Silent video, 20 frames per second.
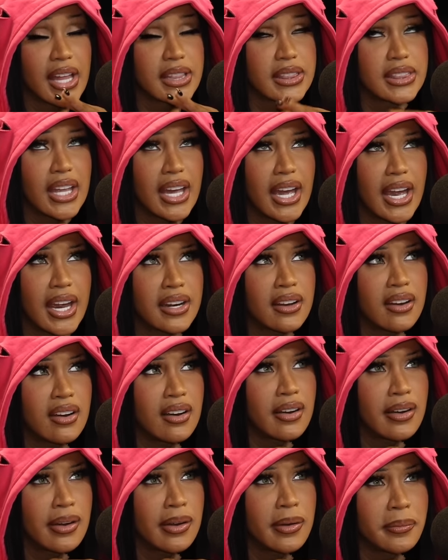And then
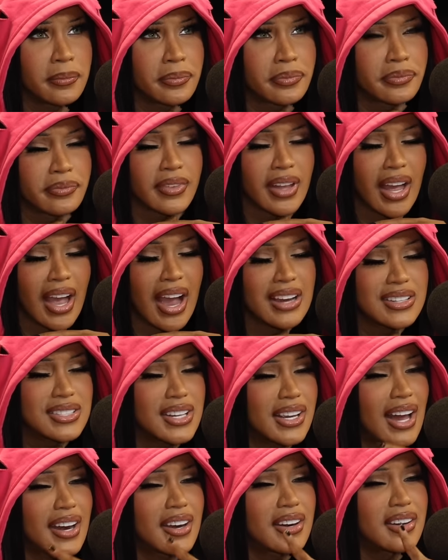um, I
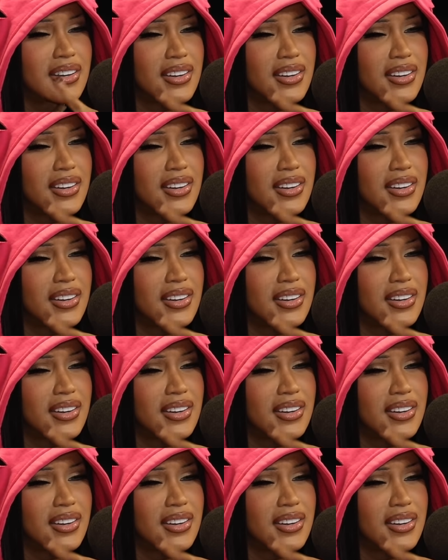actually got